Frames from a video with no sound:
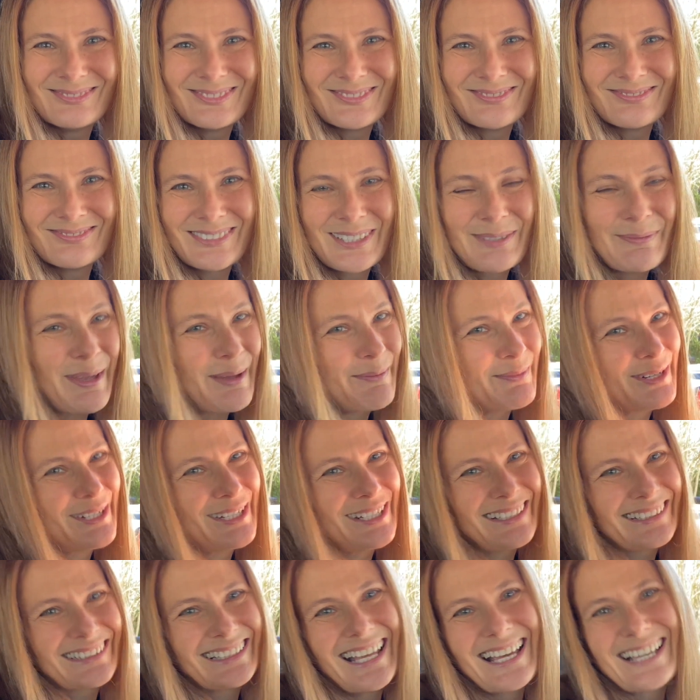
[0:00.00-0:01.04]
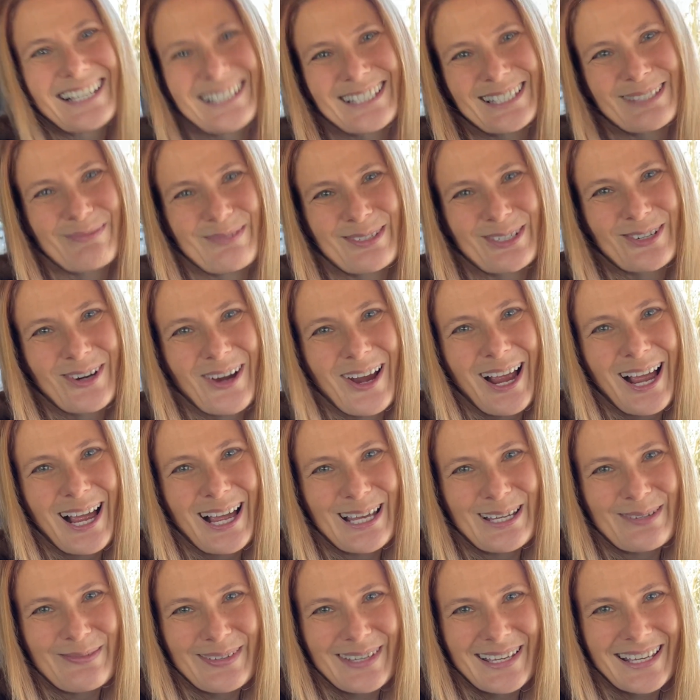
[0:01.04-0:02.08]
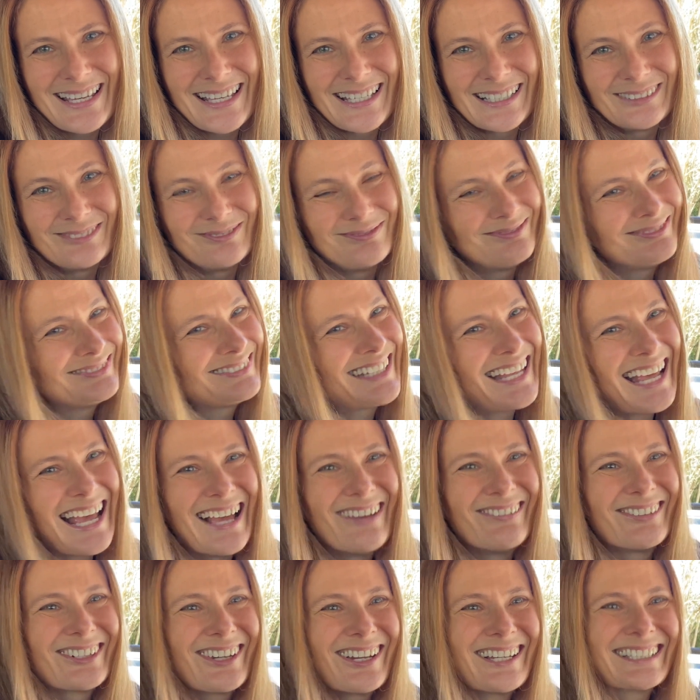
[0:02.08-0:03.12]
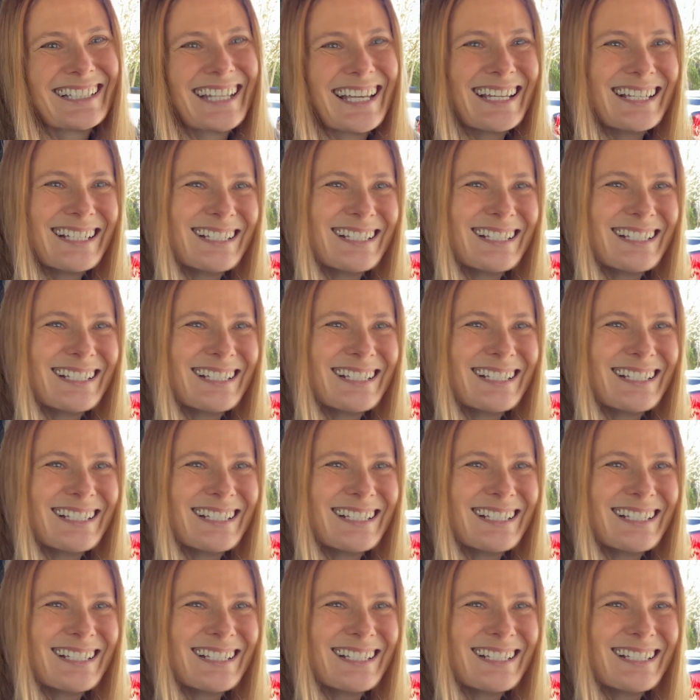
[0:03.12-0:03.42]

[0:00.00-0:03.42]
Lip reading: Remember, like, subscribe, and have a great day.